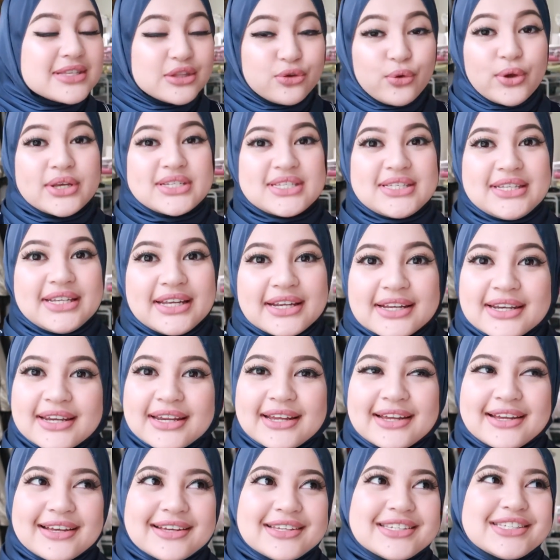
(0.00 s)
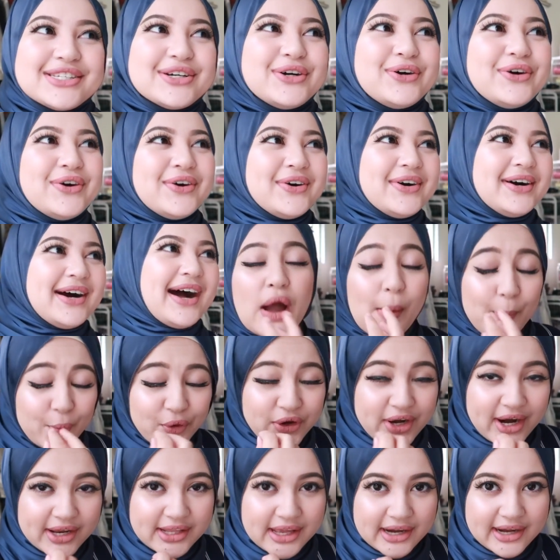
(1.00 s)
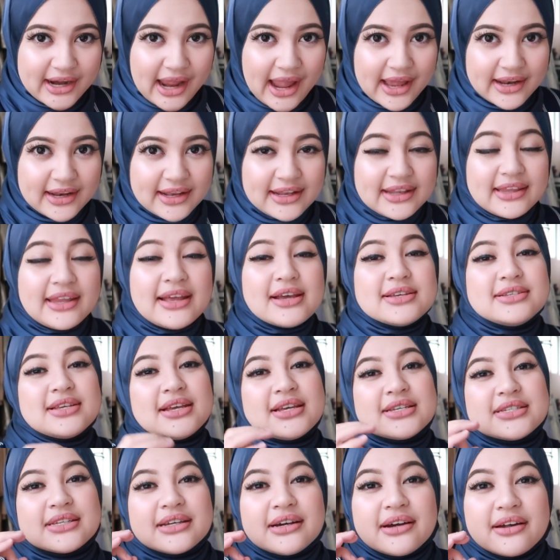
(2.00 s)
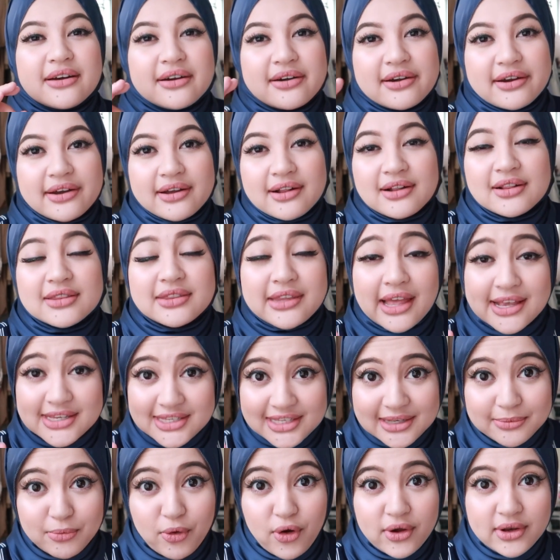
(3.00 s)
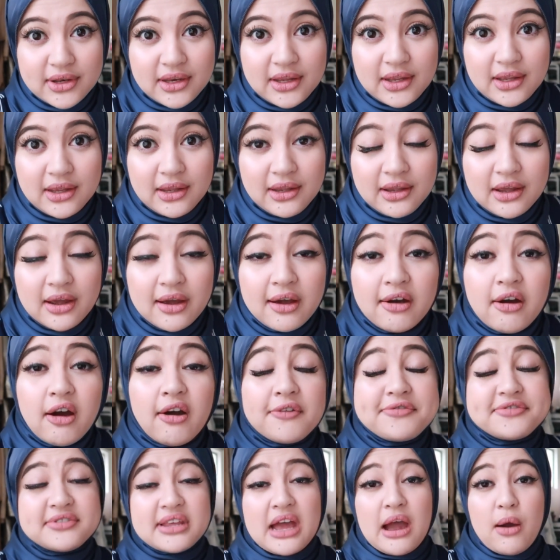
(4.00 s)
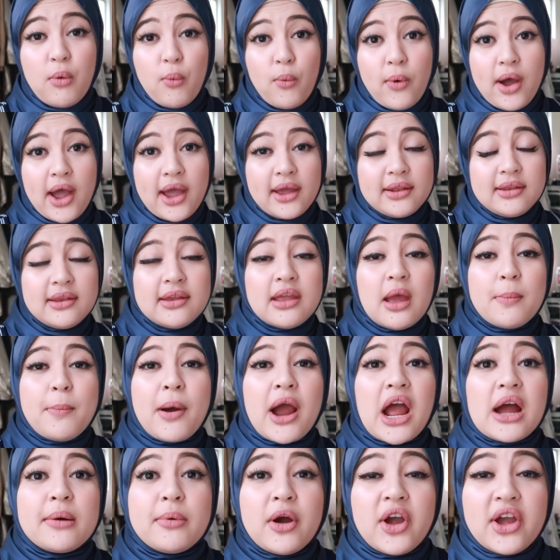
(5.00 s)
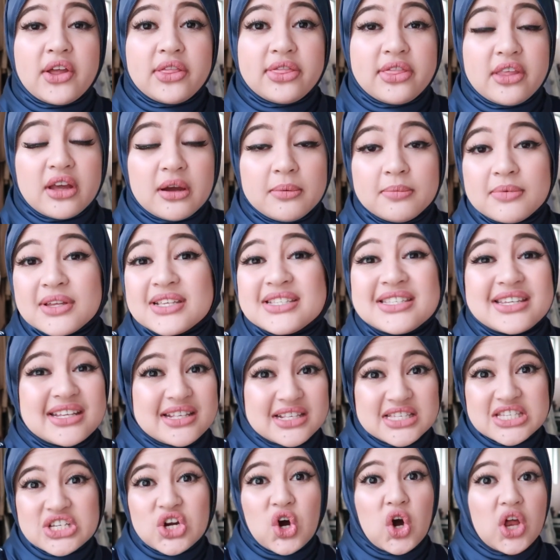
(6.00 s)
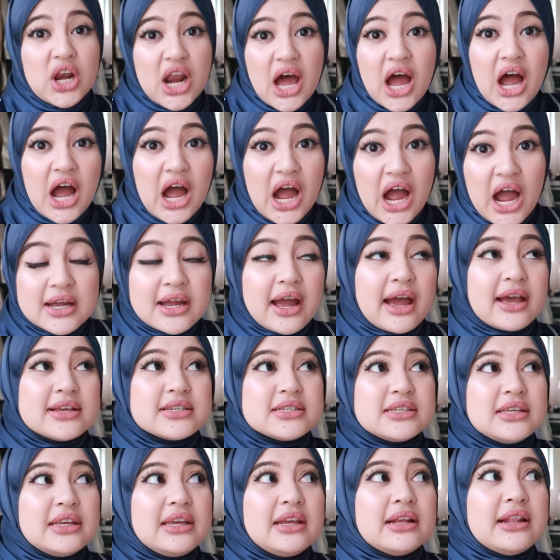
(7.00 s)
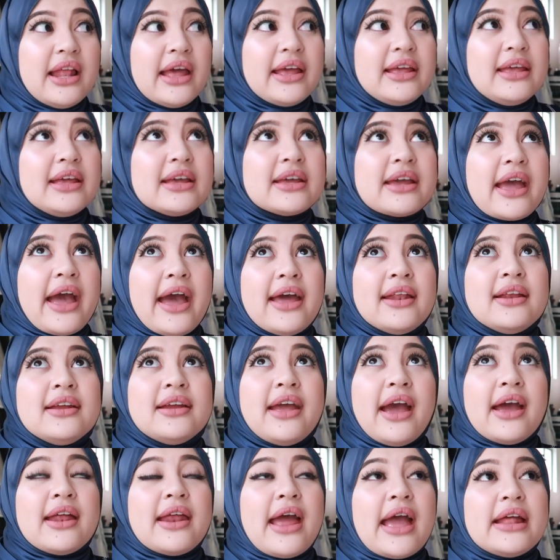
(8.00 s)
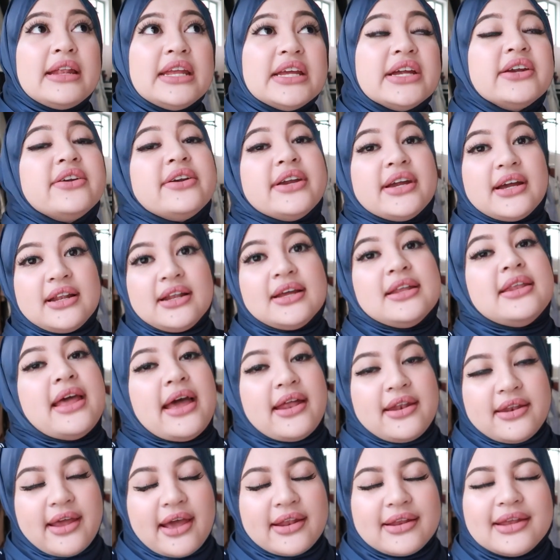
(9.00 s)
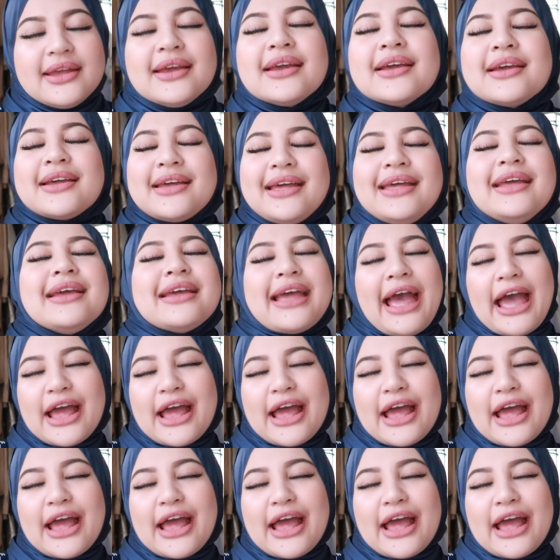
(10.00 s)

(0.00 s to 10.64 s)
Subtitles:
duit sendiri. So apa yang dengar dari I ni, this is a real testimony of someone yang pakai baru item since sekolah. Guys, like it can't get any realer than that. It